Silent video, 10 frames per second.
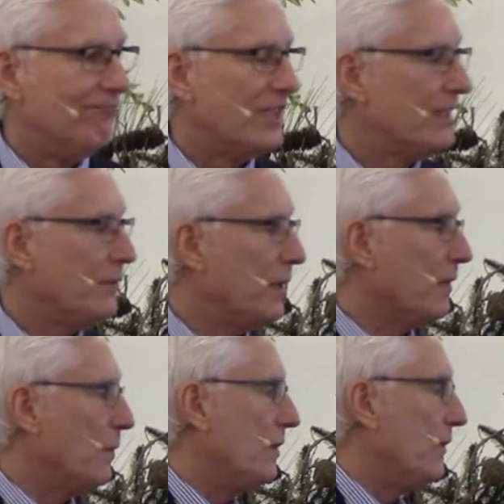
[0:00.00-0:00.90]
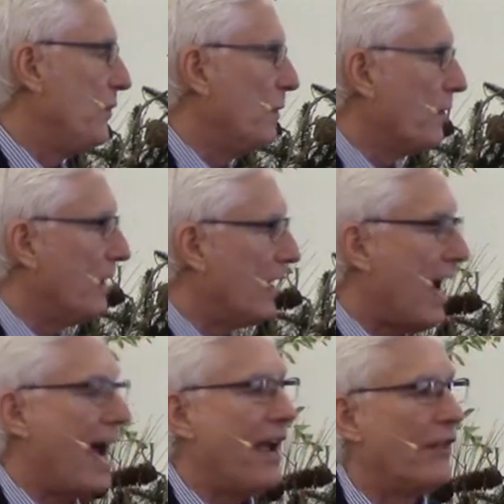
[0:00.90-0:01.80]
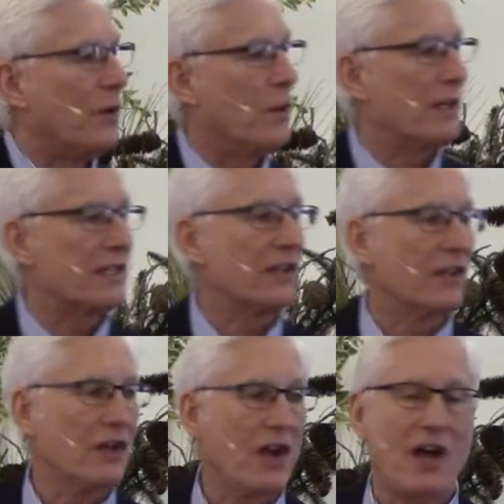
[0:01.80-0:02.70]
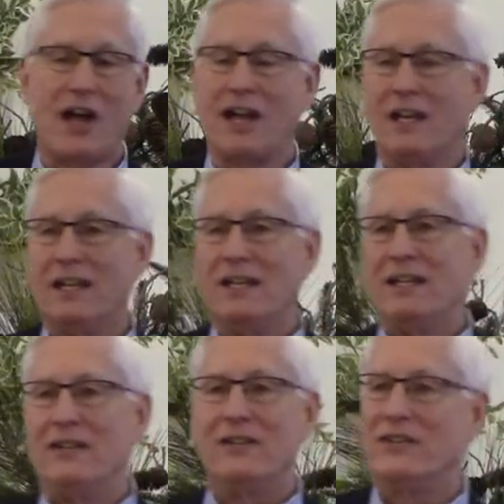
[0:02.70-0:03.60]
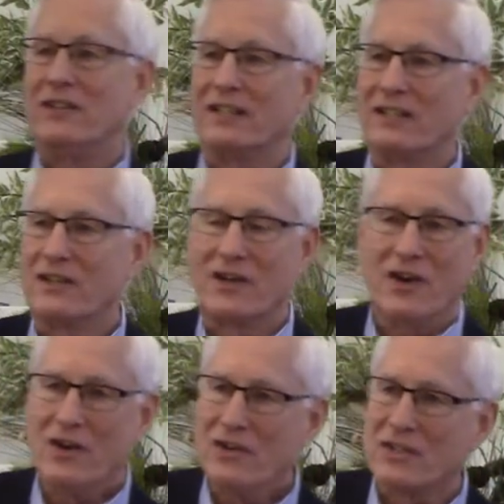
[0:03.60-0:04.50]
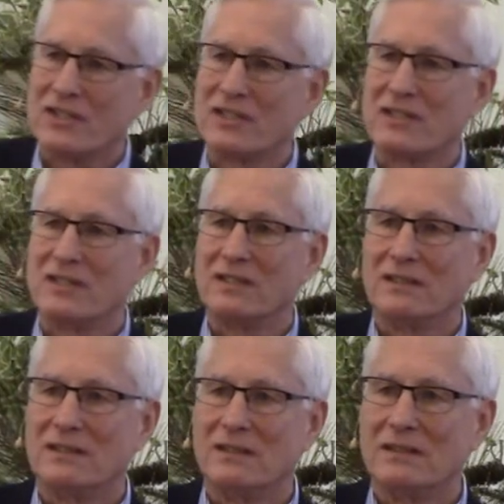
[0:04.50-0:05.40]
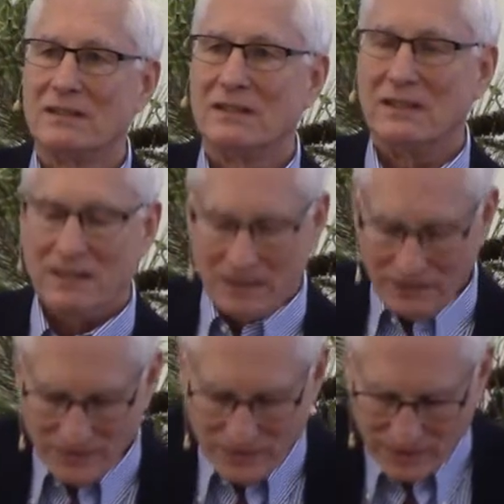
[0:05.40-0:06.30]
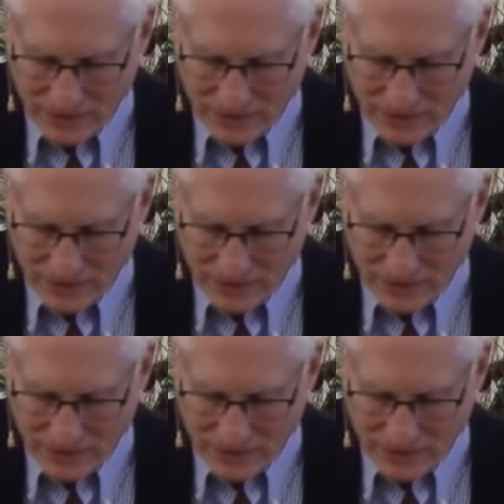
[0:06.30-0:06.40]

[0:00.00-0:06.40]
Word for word: It says if you, want to, if you want to rely on the works of the law, you're under a curse. You're under a